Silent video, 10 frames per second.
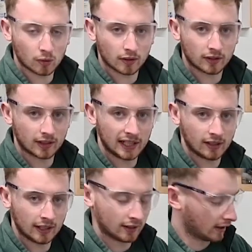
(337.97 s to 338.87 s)
the
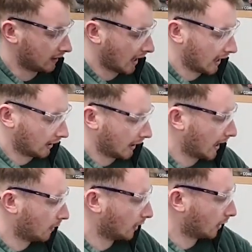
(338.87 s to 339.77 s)
sealant into the tank
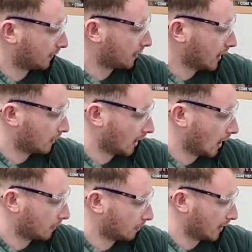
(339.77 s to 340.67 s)
now, and I've sealed it
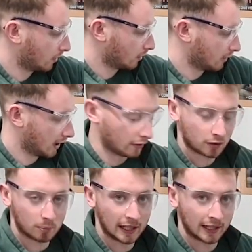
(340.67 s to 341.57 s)
up to make sure we don't
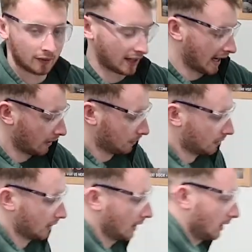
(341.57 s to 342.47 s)
spill any of it out.
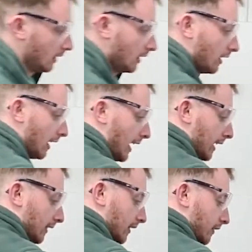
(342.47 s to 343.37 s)

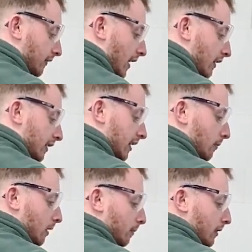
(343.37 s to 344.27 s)
And it's a very
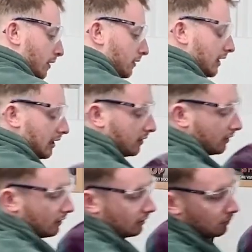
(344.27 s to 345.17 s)
similar process
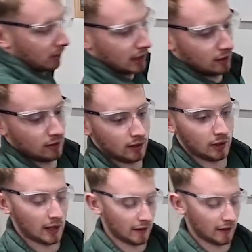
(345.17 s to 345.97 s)
to when you have the